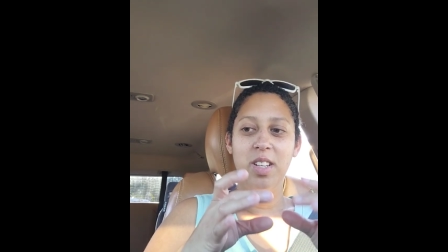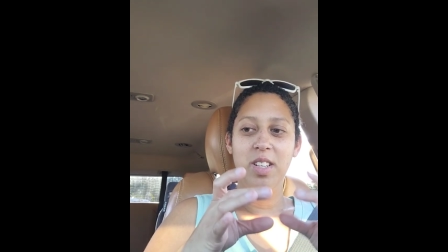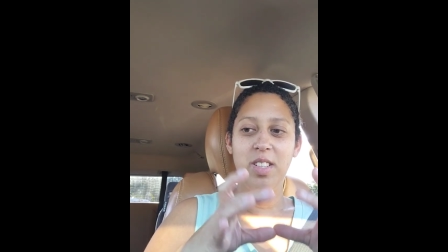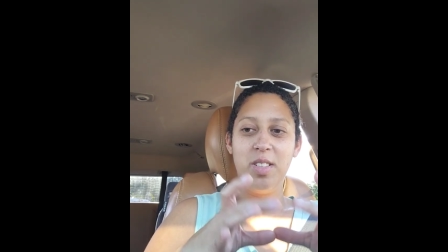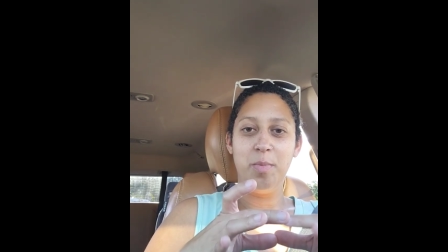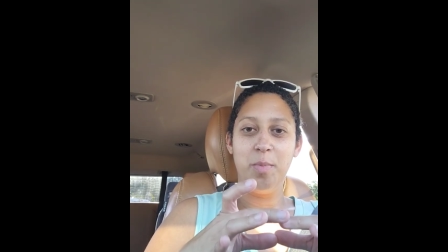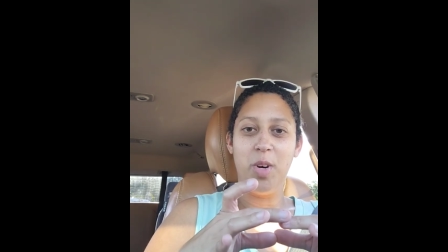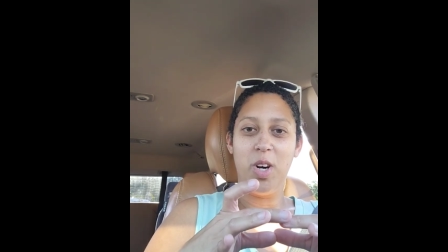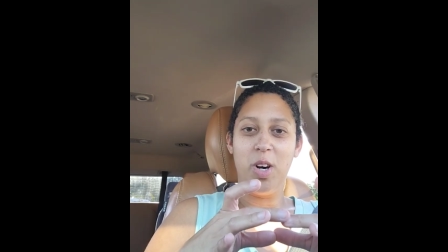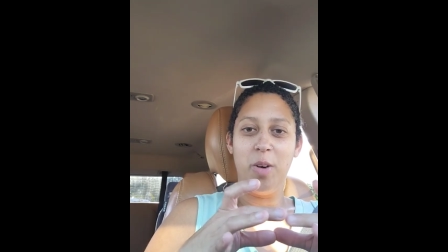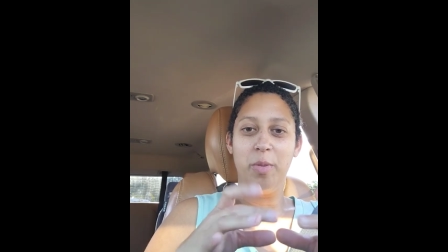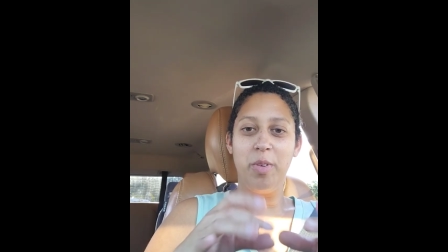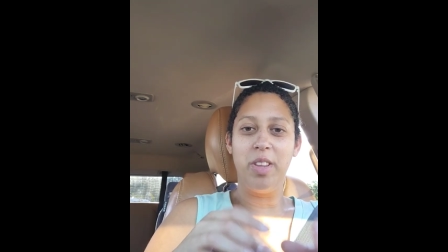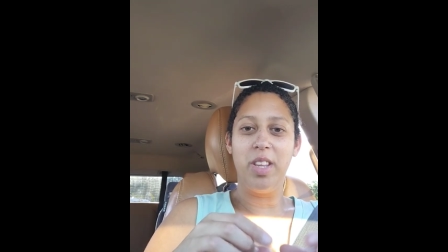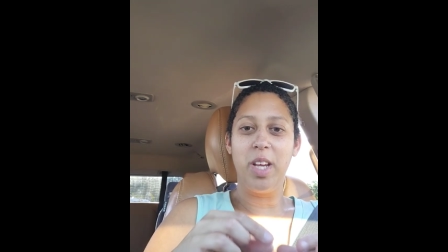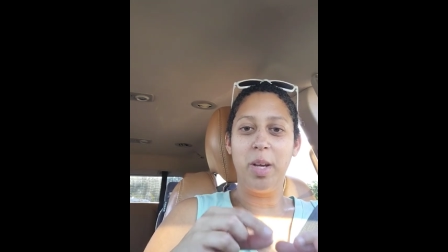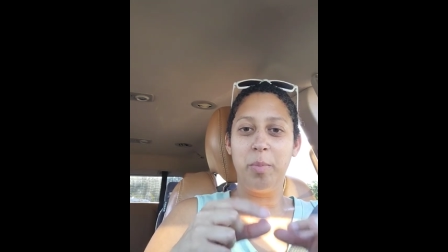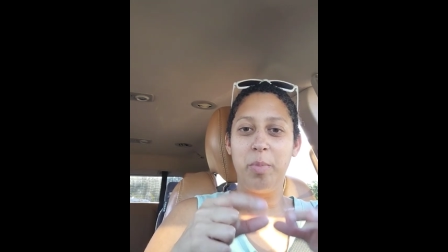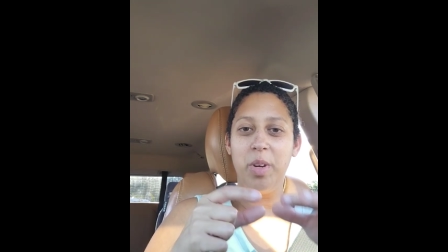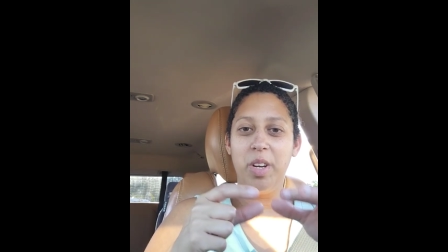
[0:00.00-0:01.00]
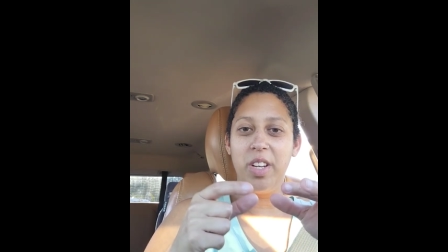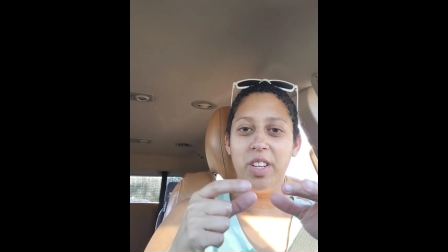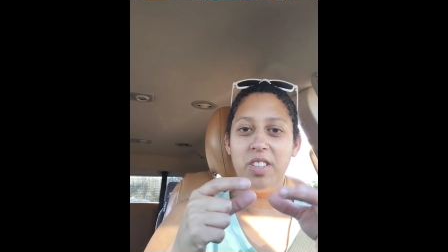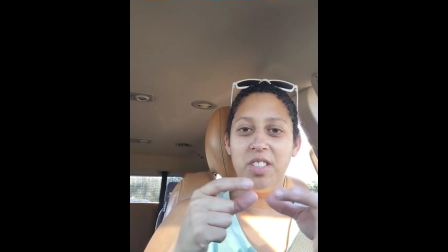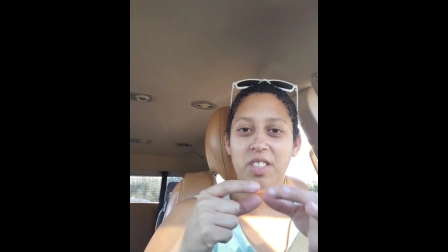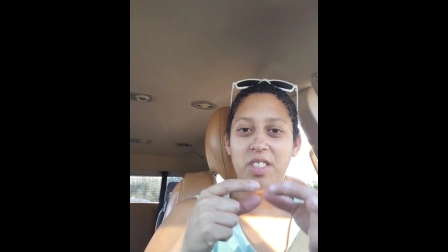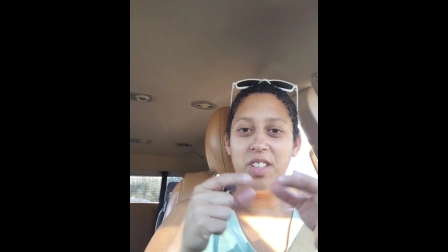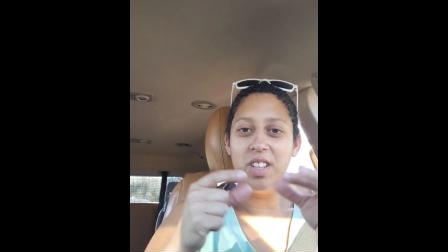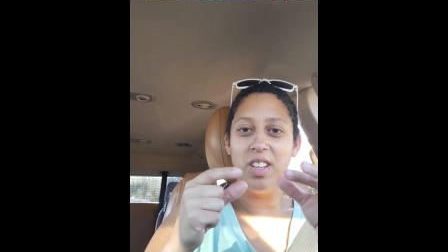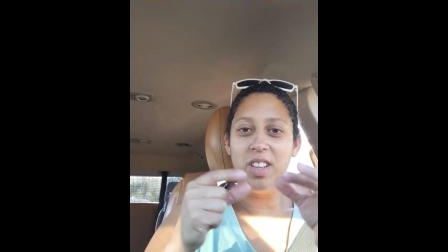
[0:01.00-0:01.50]
small with like putting
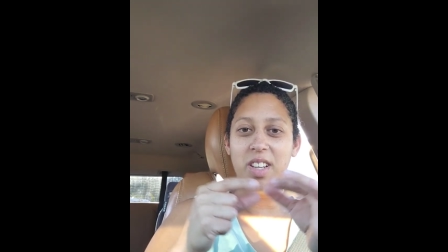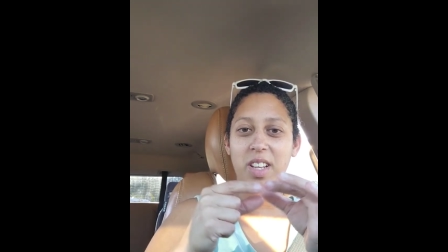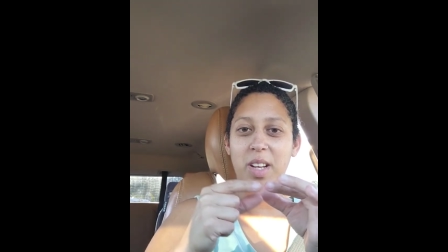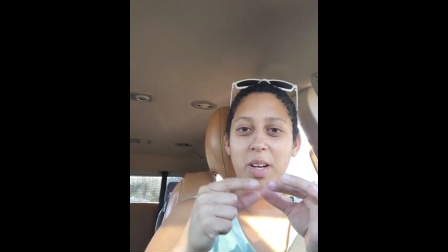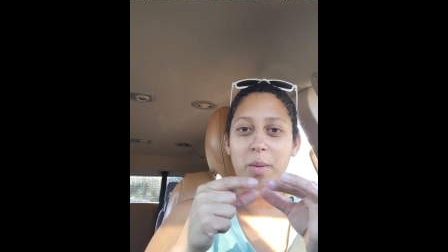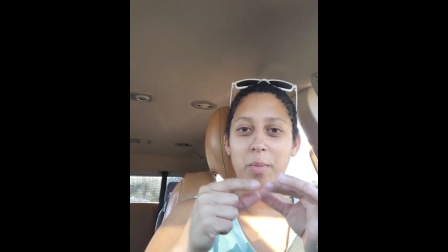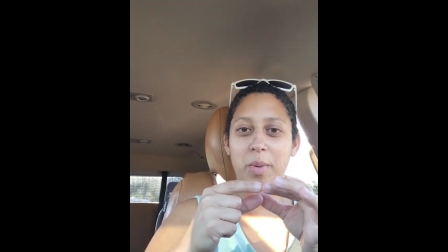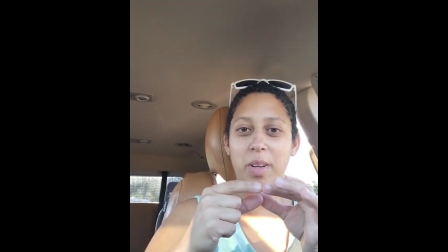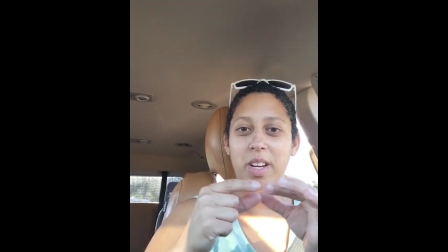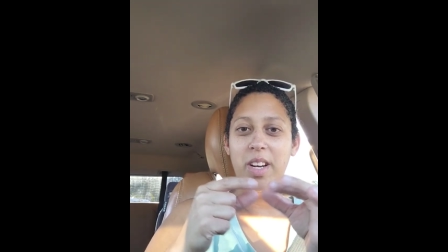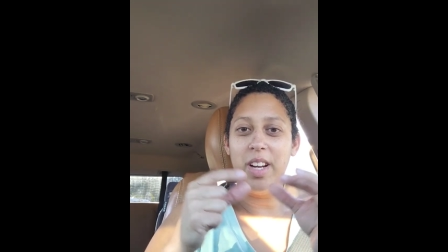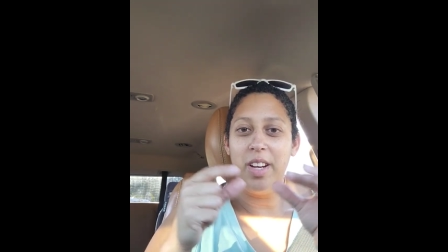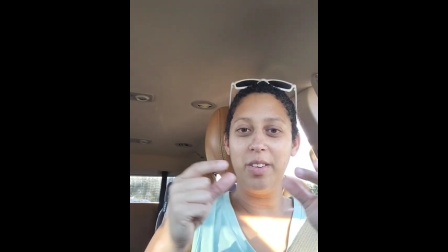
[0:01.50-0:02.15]
just a little bit.